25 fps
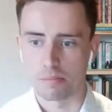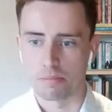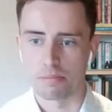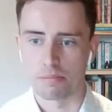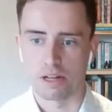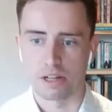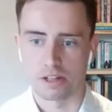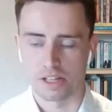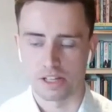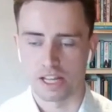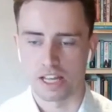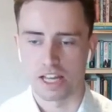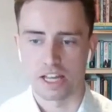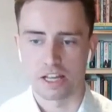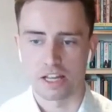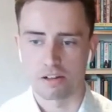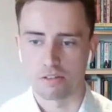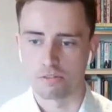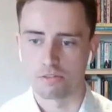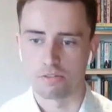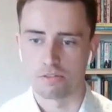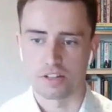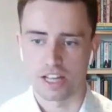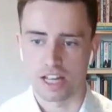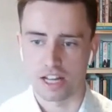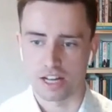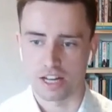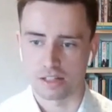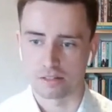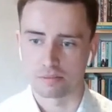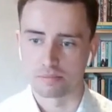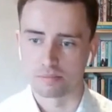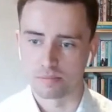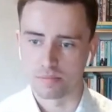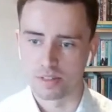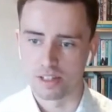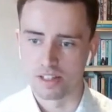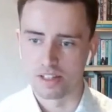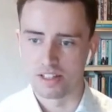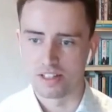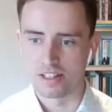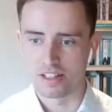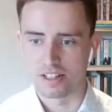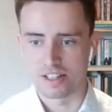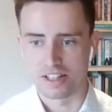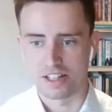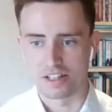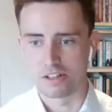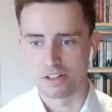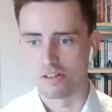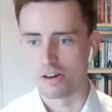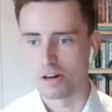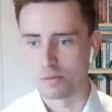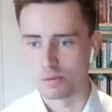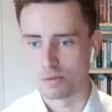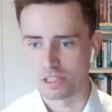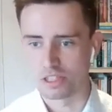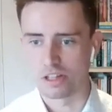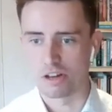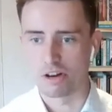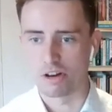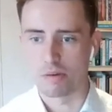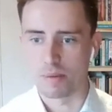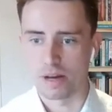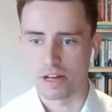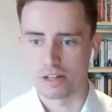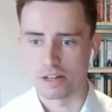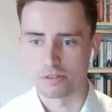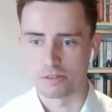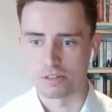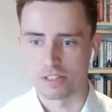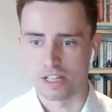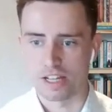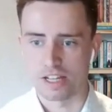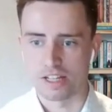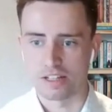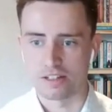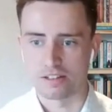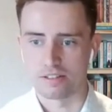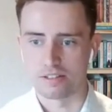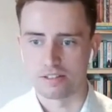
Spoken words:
plugging in and forgetting, and then you're able to go about your day